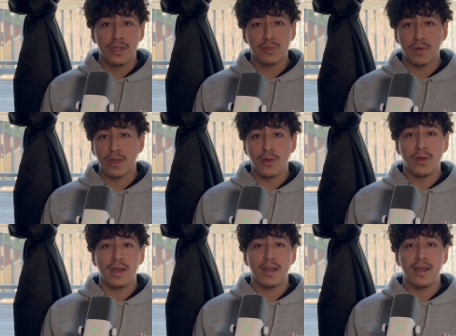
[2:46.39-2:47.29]
You guys want to go
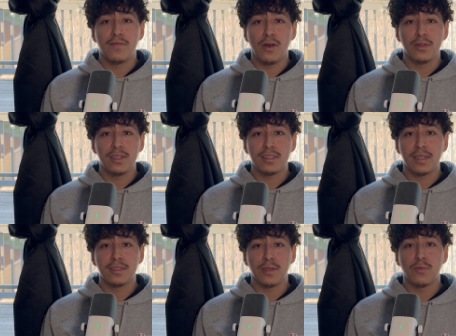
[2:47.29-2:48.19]
ahead and have all these
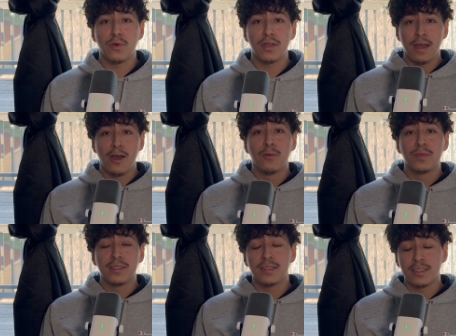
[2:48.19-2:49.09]
things in one. I hope
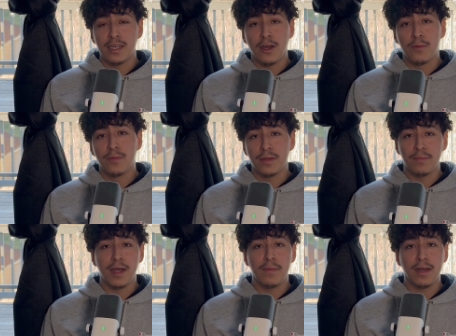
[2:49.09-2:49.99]
this does help.
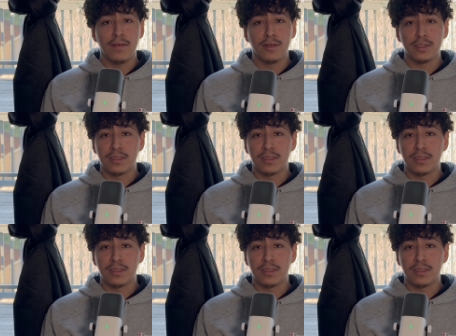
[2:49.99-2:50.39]
My bad if I was